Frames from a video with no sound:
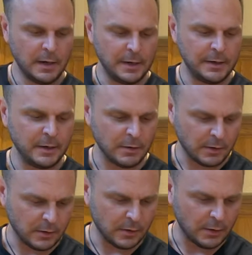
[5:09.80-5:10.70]
And here
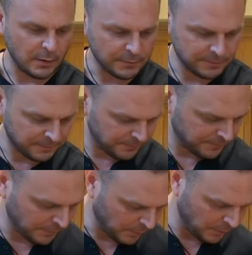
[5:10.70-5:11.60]
are all
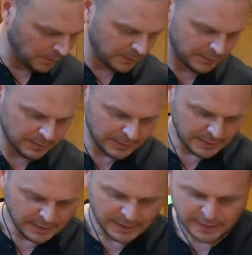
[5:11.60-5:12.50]
four.
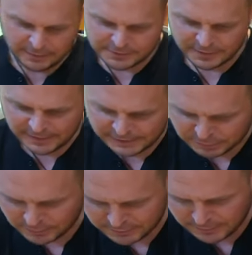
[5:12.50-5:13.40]
And it looks like each
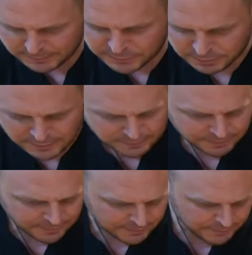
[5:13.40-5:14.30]
one comes
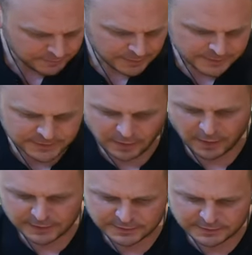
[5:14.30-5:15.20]
with
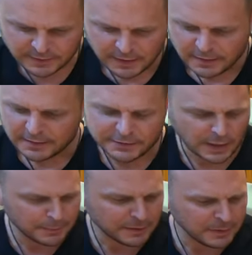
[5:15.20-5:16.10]
sauce. So
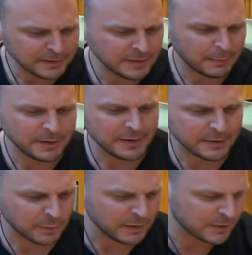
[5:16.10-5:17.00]
I'm gonna need to
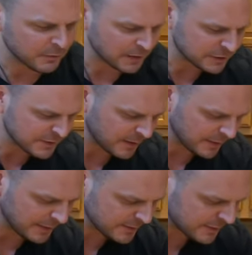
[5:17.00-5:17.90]
read the directions
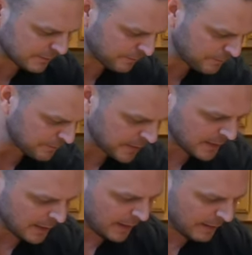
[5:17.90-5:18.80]
on these
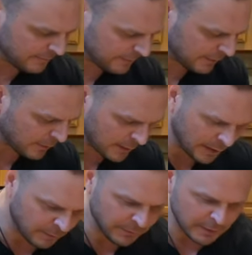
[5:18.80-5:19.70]
and figure out
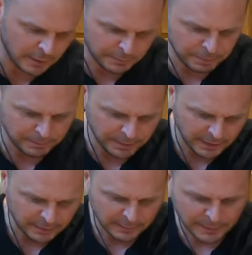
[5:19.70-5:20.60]
how they are
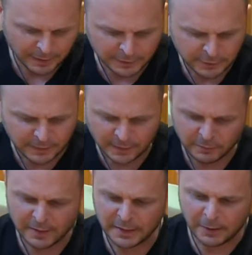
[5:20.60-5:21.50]
prepared. I'm not gonna do that
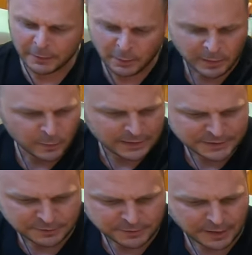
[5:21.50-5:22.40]
right now. I don't wanna
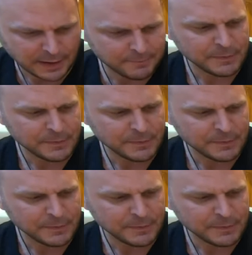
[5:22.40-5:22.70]
waste your time.